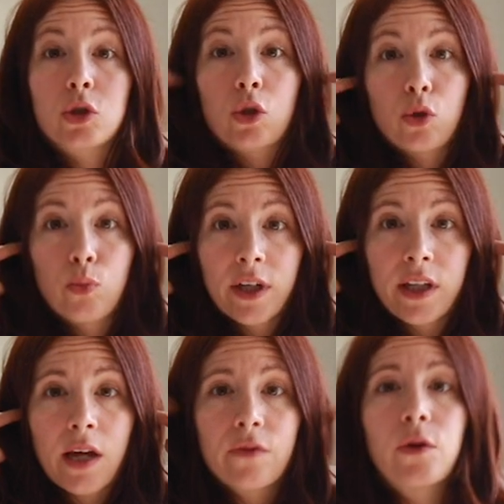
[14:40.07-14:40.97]
So you bring the
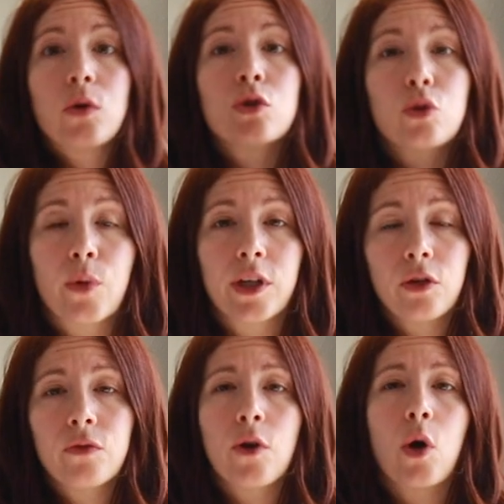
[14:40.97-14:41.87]
headphones, you bring
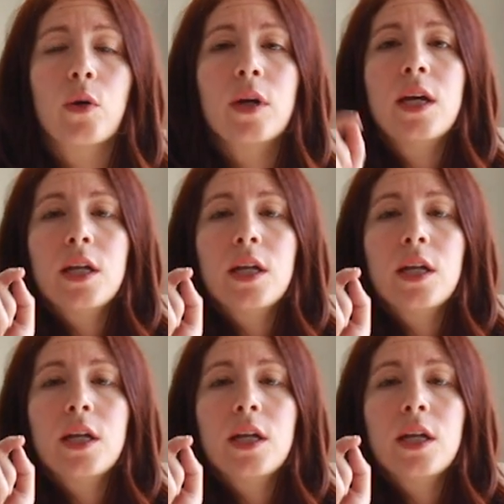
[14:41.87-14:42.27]
your phone,